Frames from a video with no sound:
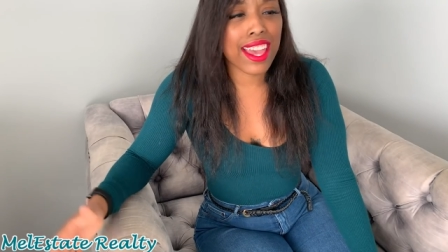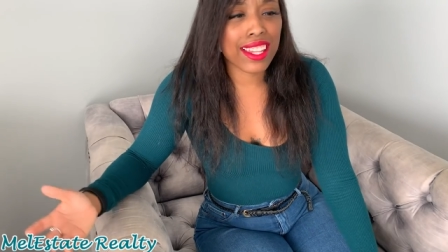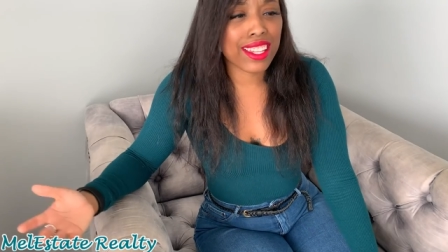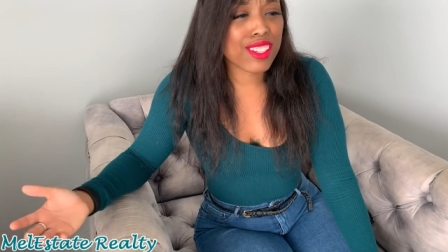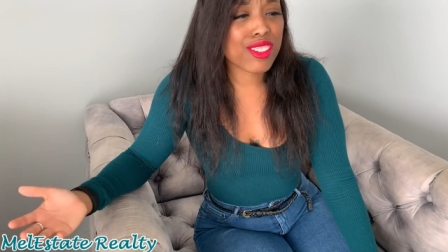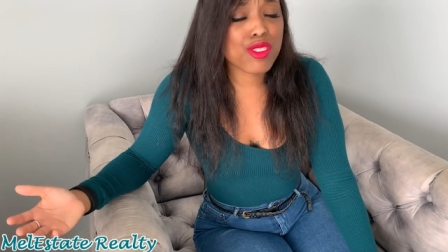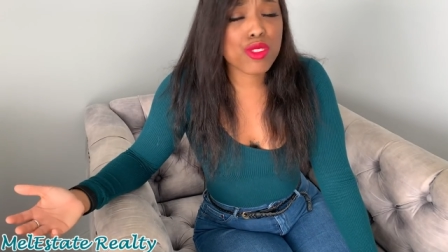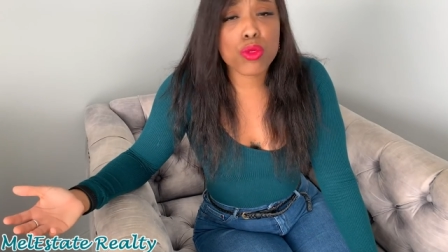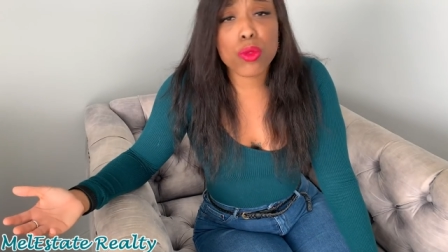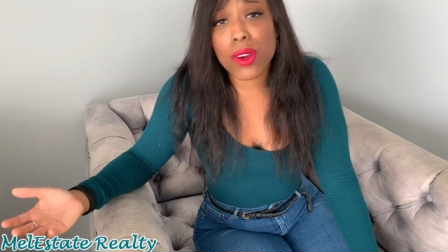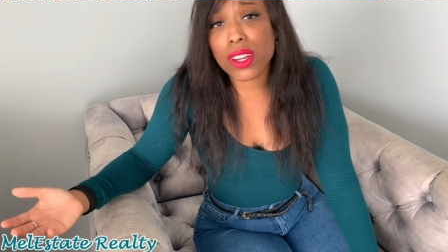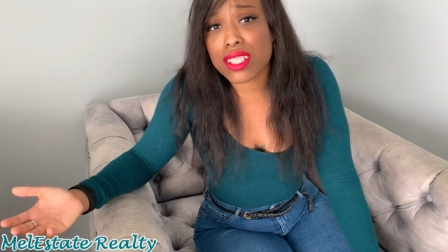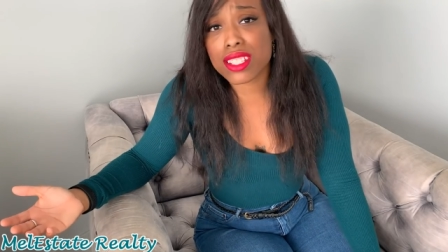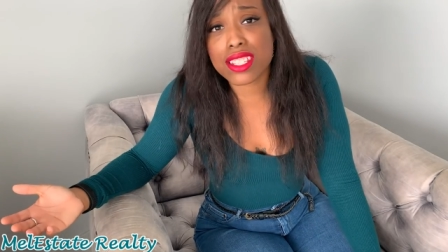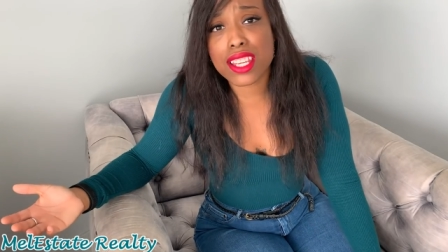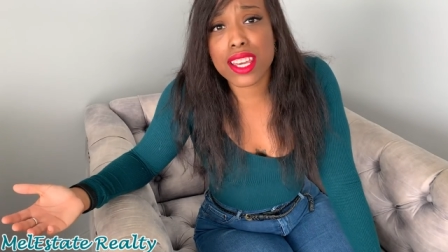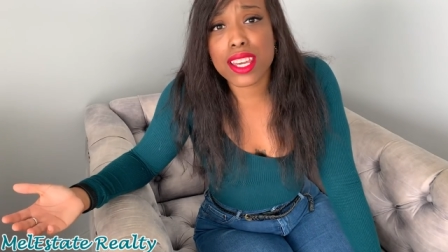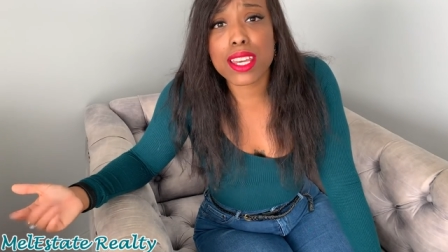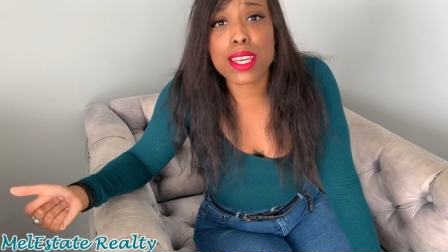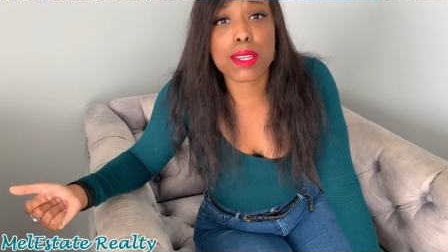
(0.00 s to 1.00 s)
they just want
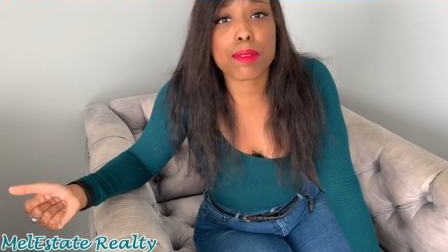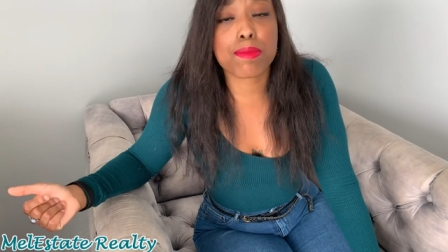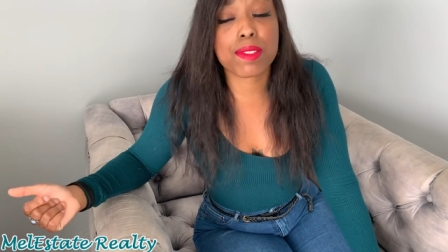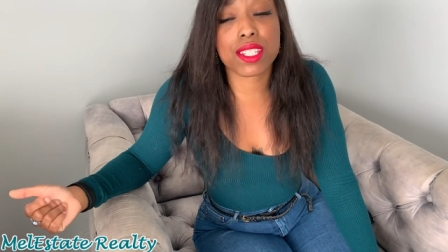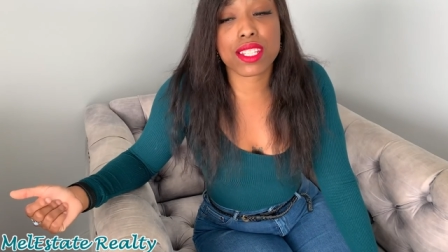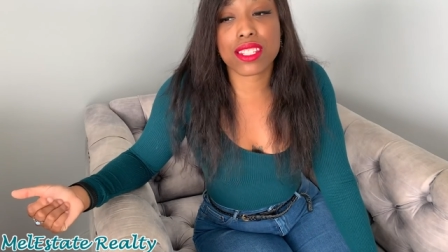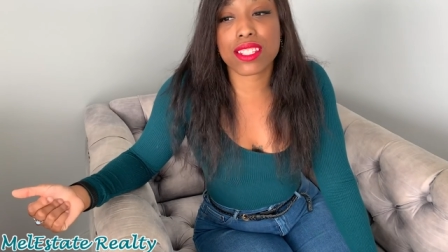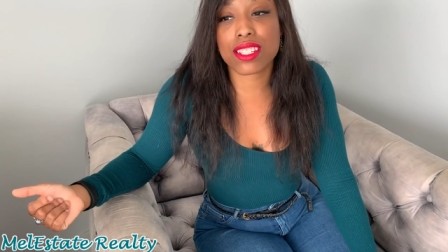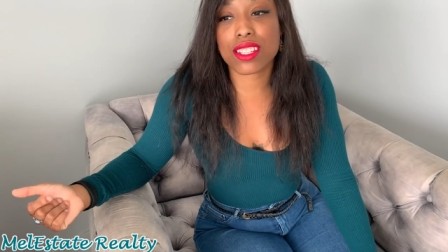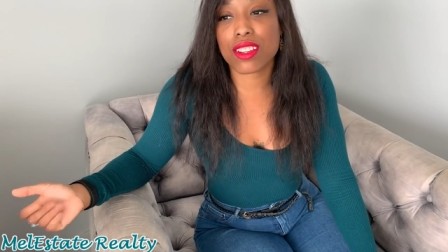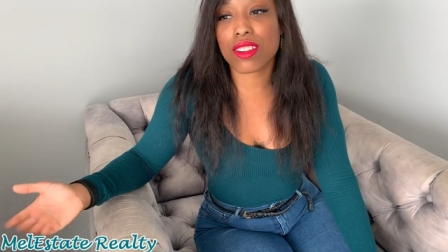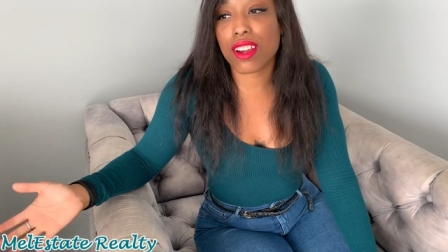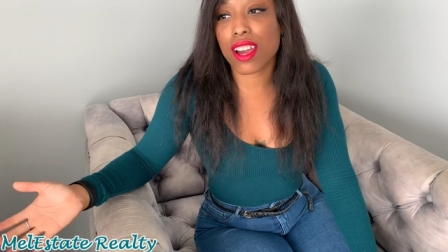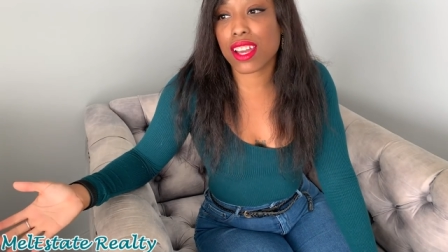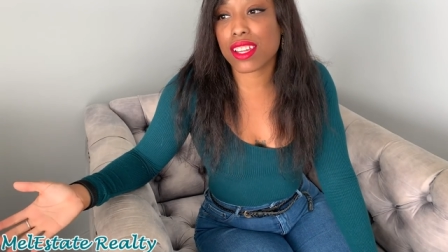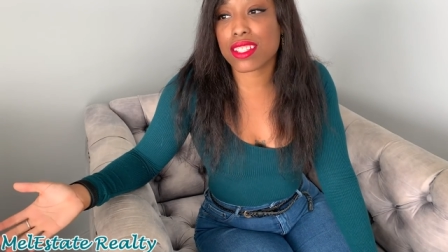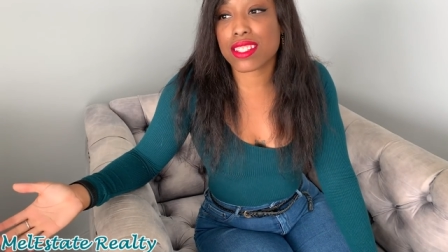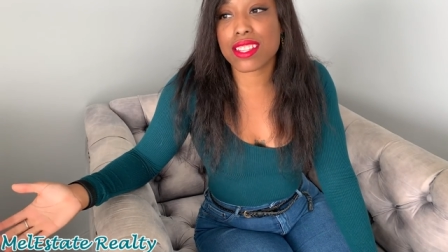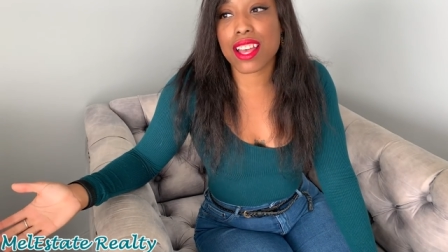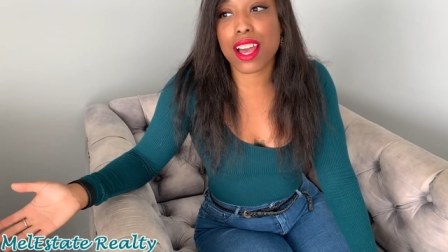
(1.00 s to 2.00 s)
tips. And you
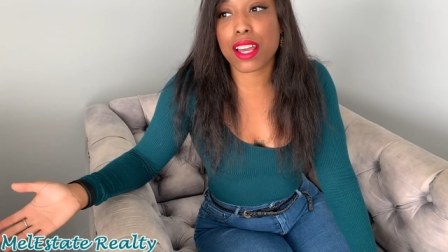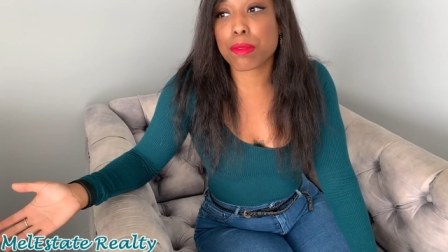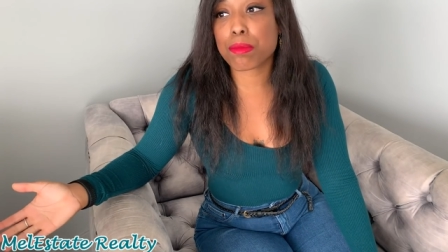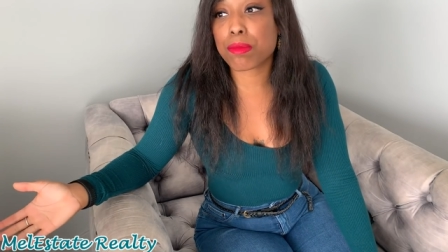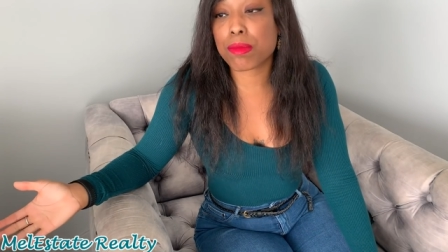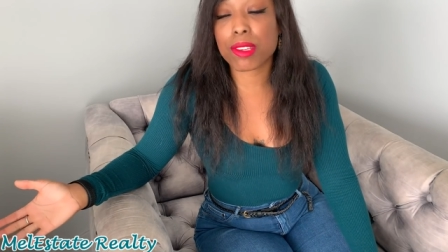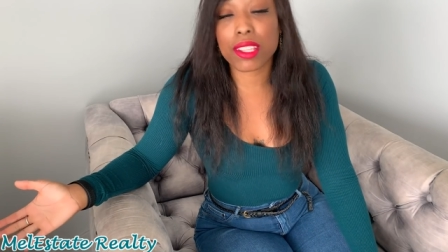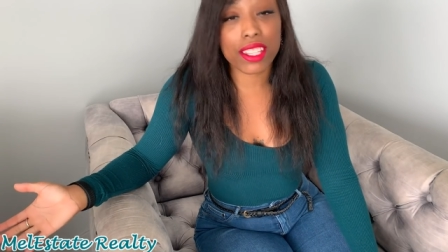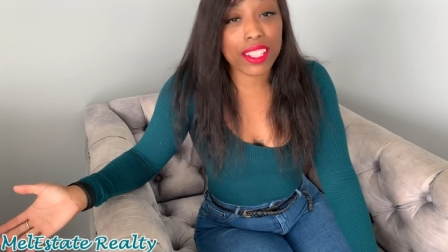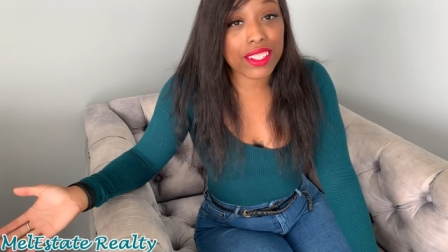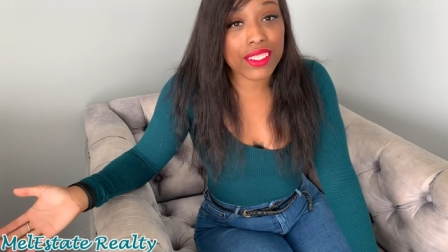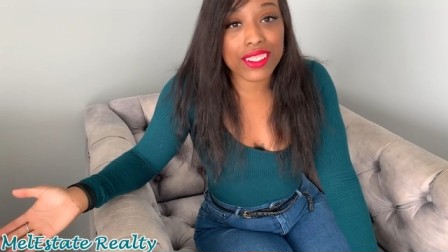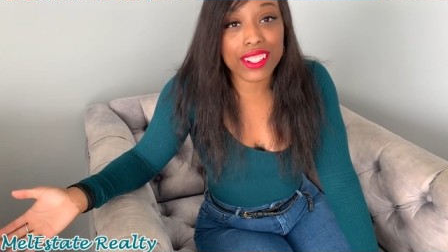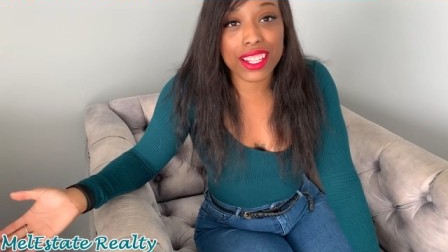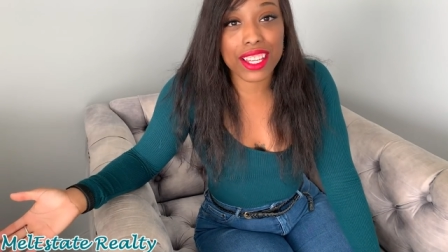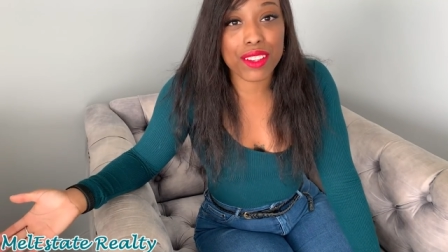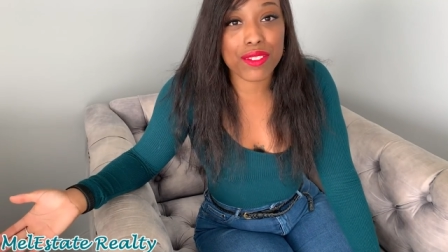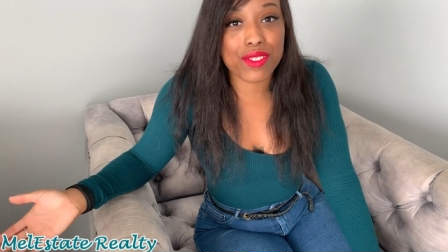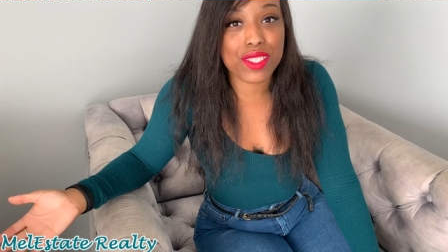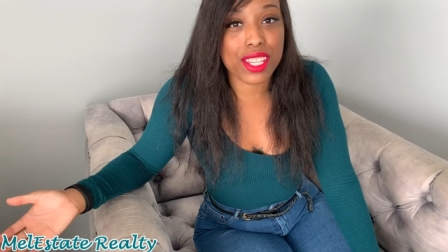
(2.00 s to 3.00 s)
guys, I'm here to
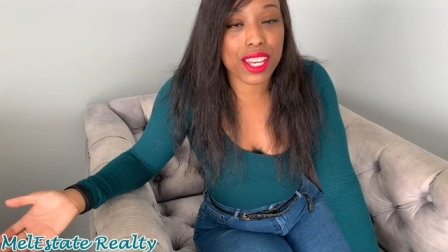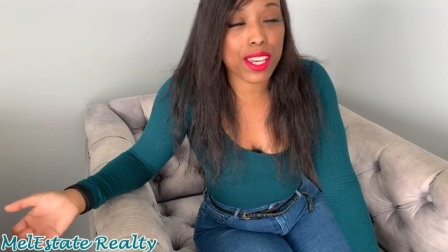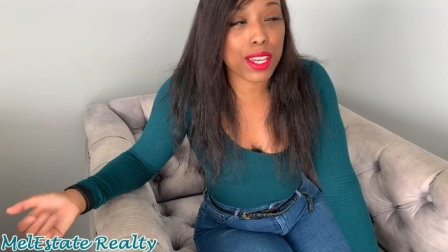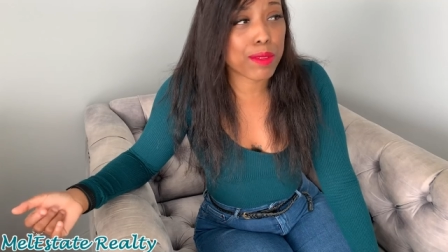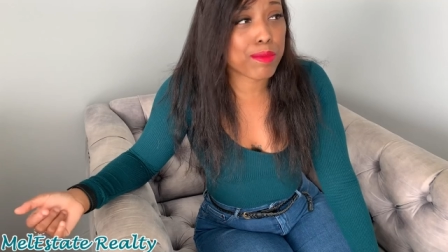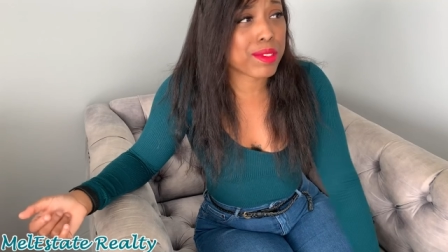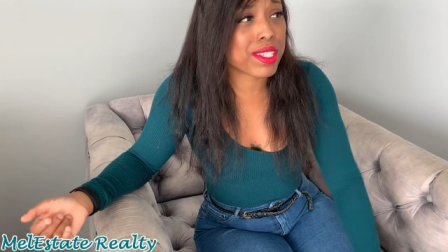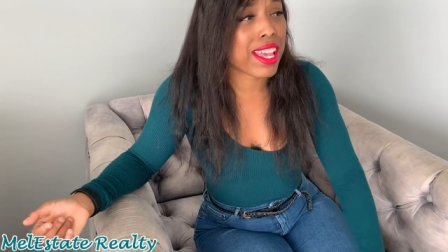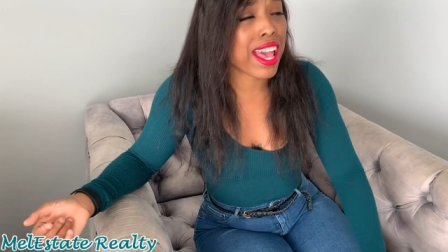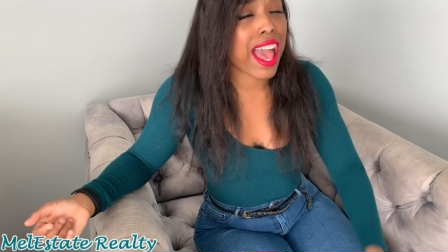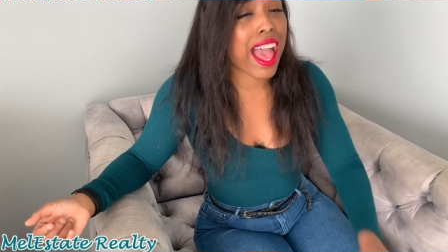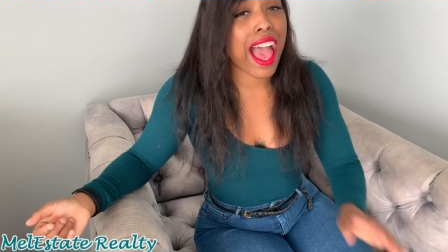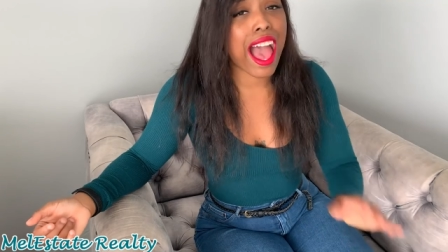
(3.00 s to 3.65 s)
give tips.